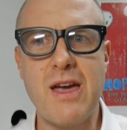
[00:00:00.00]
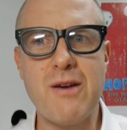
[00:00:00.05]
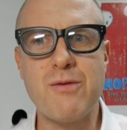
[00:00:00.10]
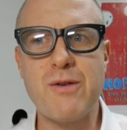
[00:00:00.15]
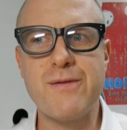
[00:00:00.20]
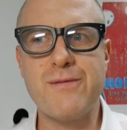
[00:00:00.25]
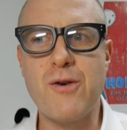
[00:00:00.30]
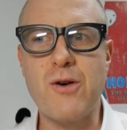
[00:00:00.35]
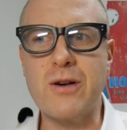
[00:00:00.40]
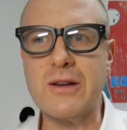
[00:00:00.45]

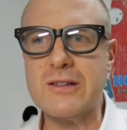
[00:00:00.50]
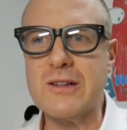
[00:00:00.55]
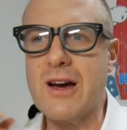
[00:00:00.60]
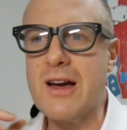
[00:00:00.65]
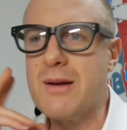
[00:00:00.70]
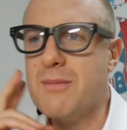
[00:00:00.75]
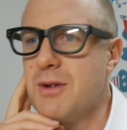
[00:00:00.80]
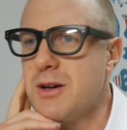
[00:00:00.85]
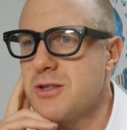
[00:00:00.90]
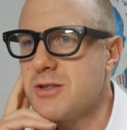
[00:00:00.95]
every foreign
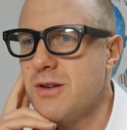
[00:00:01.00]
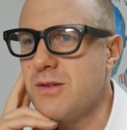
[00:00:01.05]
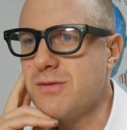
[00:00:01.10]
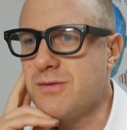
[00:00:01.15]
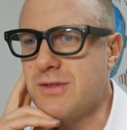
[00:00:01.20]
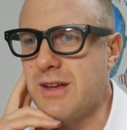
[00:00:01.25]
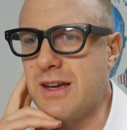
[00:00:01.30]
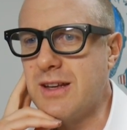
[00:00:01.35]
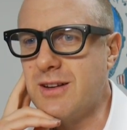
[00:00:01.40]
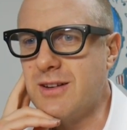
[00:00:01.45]
guy must
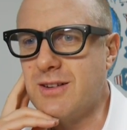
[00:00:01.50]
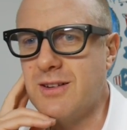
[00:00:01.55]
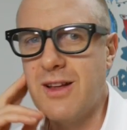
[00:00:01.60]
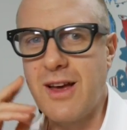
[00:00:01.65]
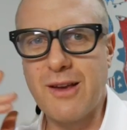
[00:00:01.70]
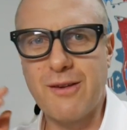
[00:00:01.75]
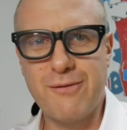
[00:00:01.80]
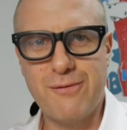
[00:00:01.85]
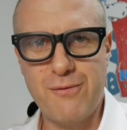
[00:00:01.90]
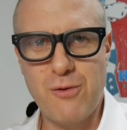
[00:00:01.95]
have dated
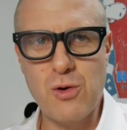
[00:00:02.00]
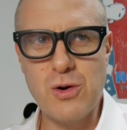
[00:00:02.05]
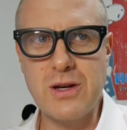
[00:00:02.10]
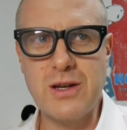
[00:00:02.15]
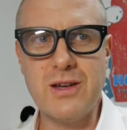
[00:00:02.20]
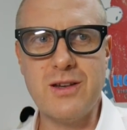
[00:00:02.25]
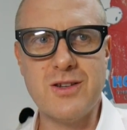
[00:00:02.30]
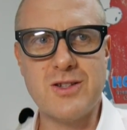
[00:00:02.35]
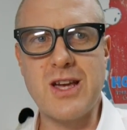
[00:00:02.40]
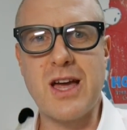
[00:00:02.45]
like
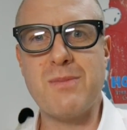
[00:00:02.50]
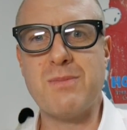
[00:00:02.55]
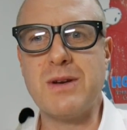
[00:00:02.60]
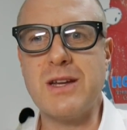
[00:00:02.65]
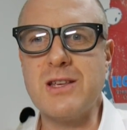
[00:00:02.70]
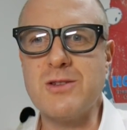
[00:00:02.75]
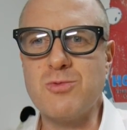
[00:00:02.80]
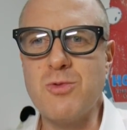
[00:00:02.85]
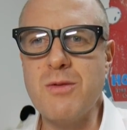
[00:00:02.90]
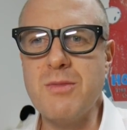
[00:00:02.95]
forty
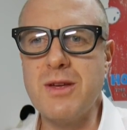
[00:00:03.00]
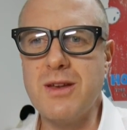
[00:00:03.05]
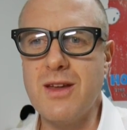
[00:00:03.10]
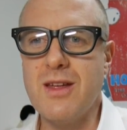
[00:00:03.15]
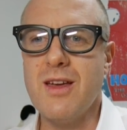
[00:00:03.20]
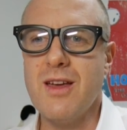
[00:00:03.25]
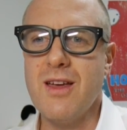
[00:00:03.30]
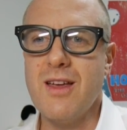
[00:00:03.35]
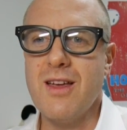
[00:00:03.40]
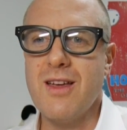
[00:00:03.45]
Japanese women,